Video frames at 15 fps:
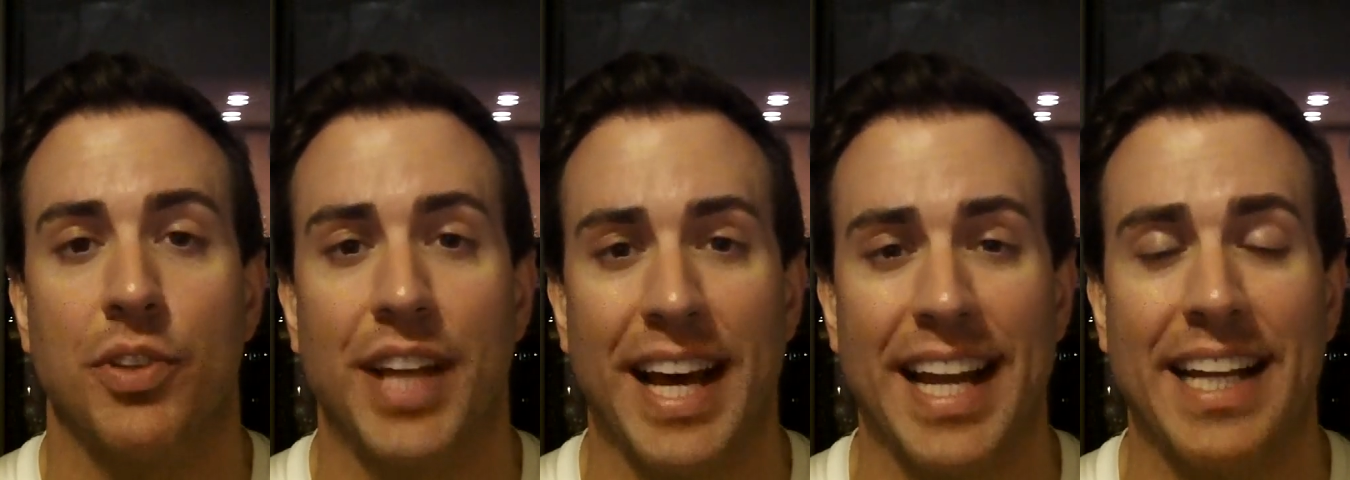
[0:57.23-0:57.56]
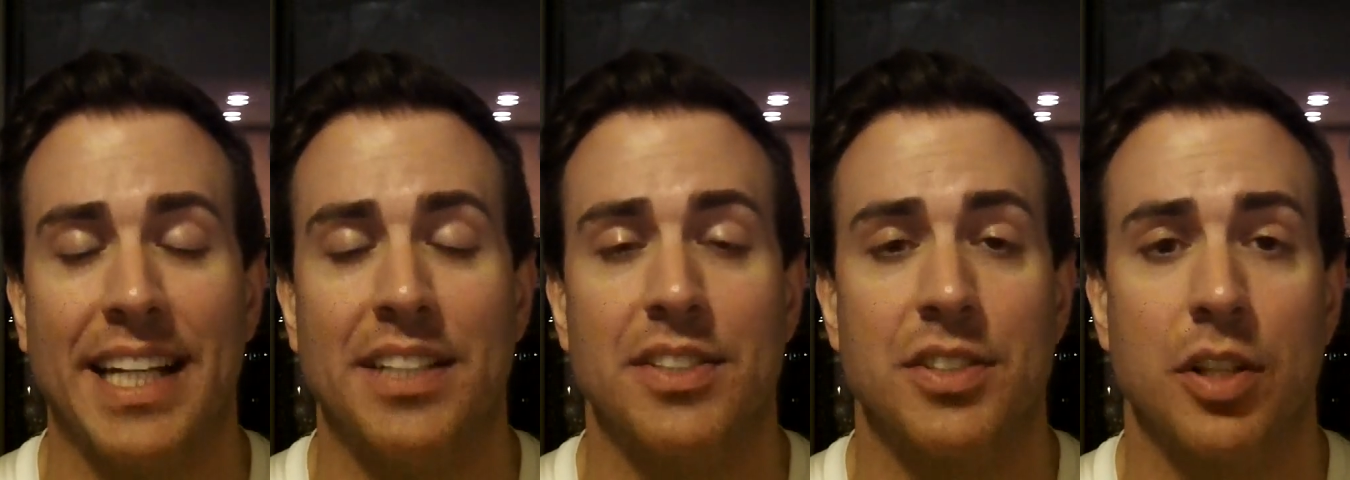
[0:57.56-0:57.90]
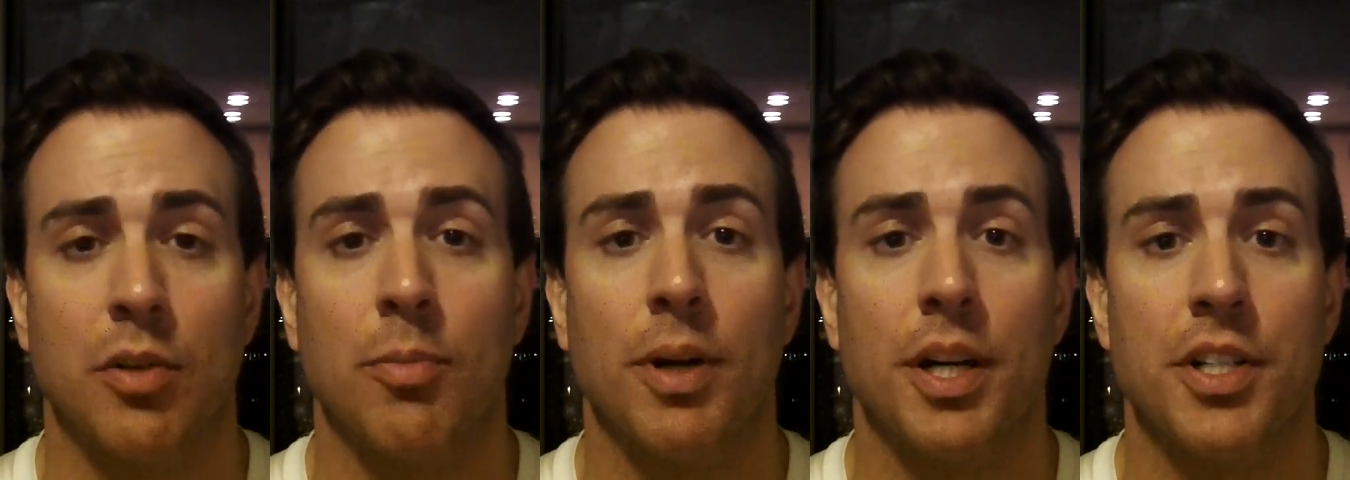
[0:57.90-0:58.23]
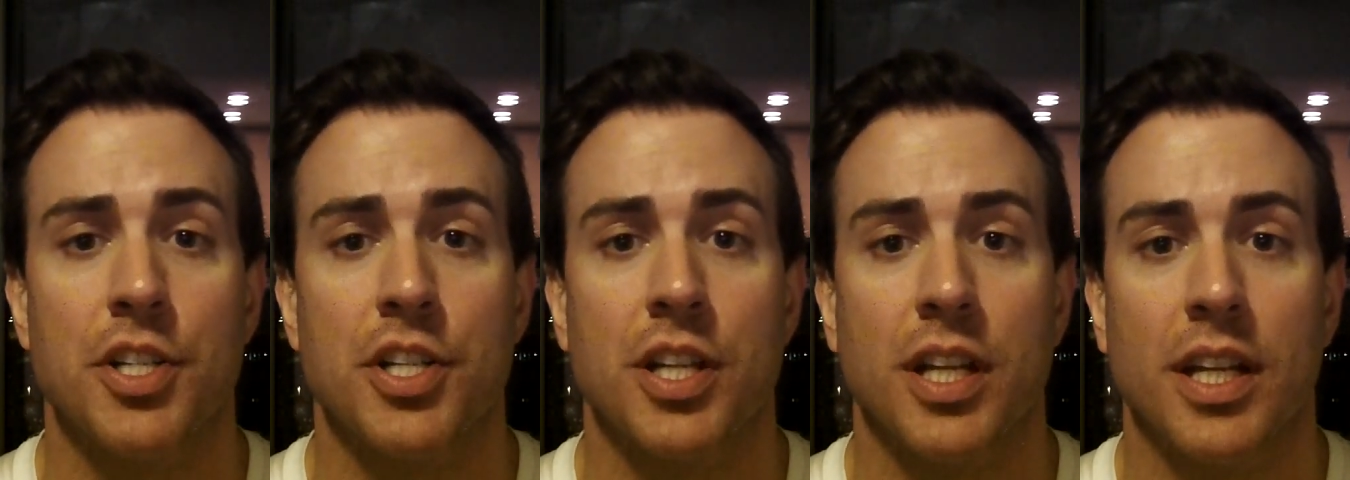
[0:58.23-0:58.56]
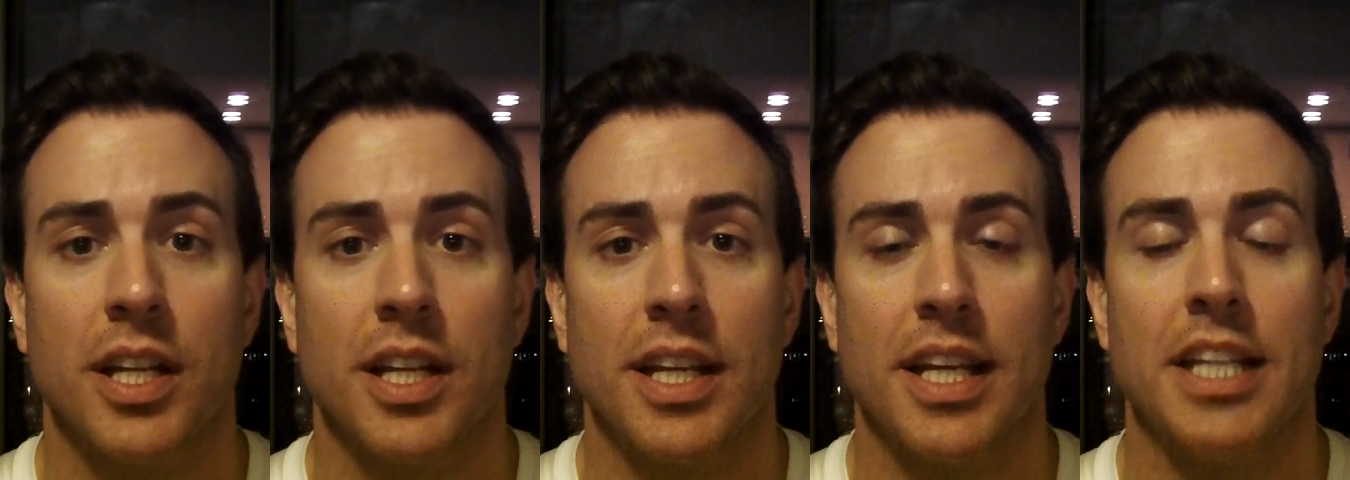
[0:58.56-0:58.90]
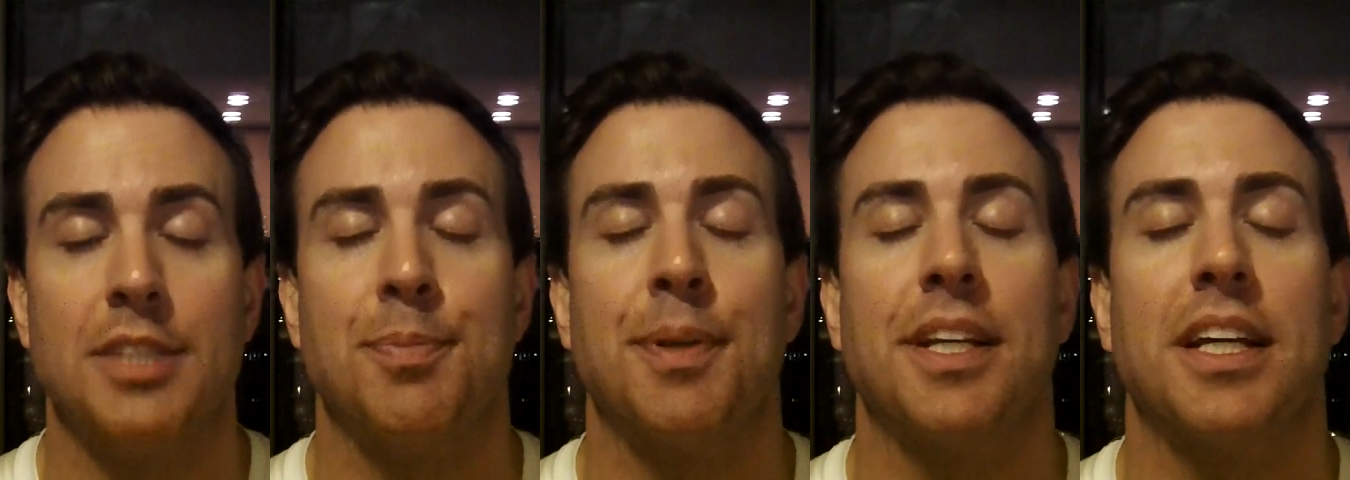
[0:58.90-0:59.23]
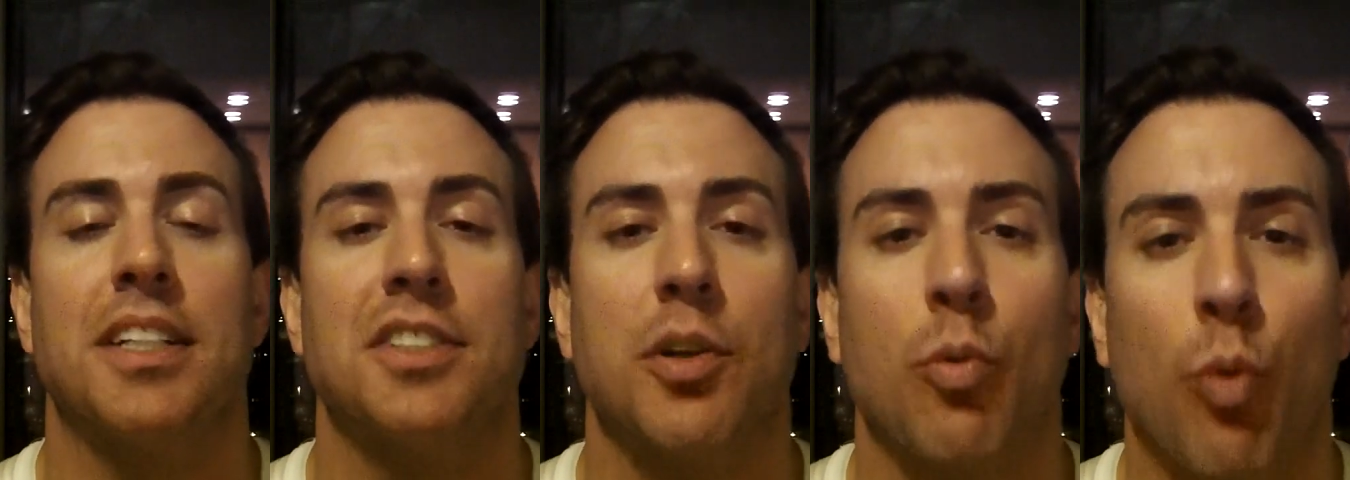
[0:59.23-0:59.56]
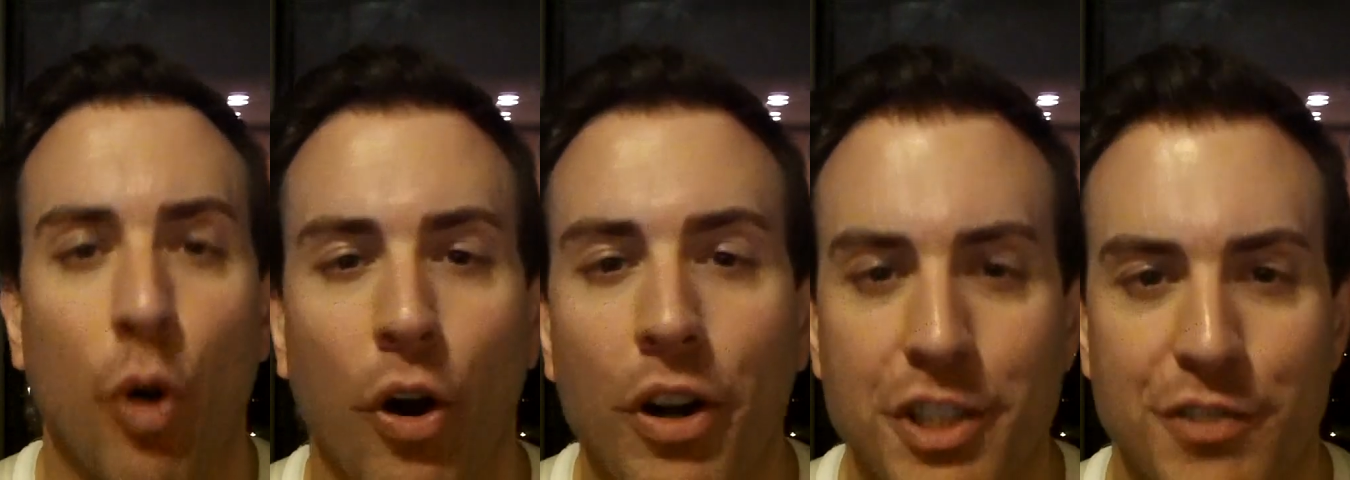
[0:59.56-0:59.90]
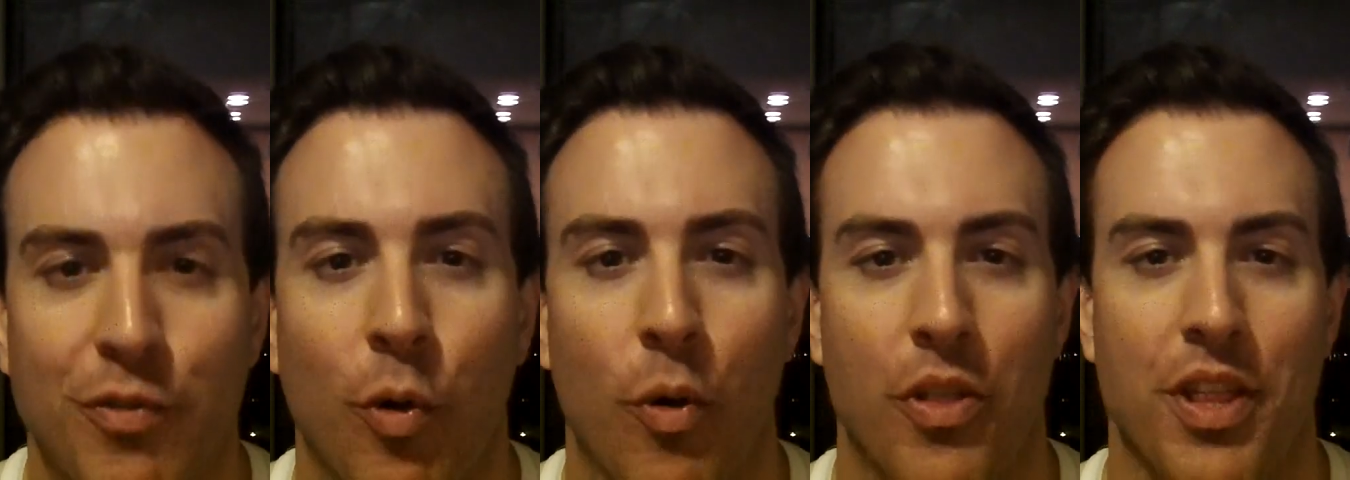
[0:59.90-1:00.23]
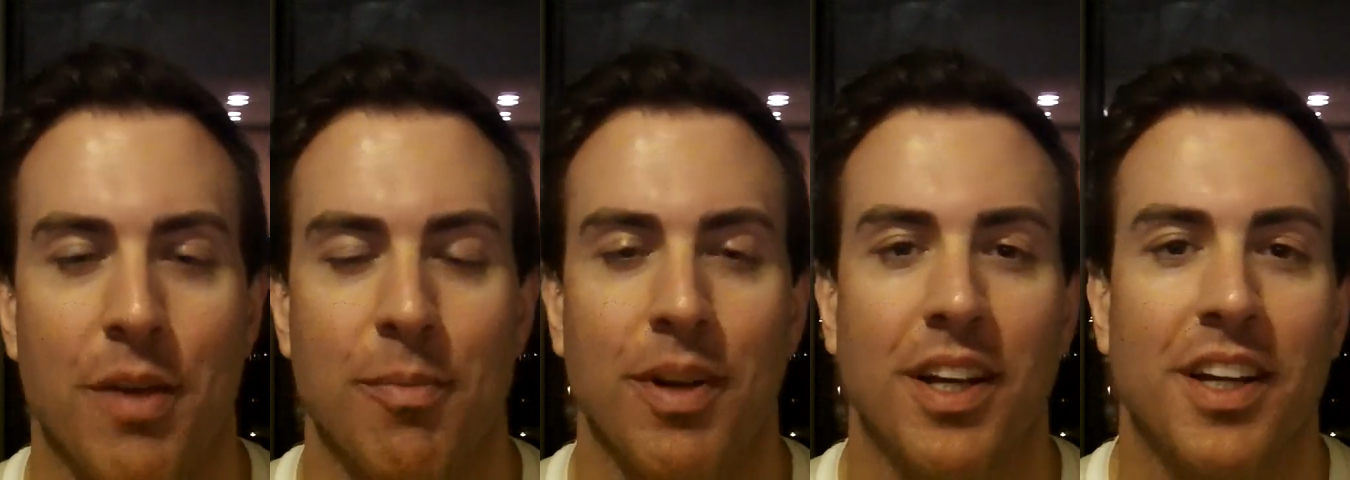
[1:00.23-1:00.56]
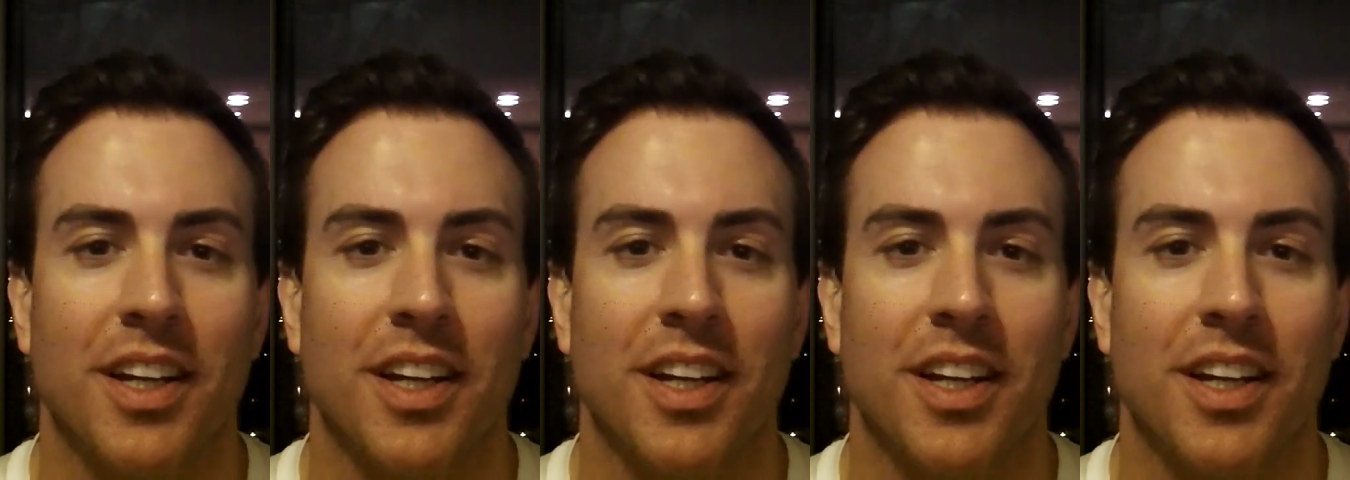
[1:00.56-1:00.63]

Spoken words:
dieting so much is because it works for them.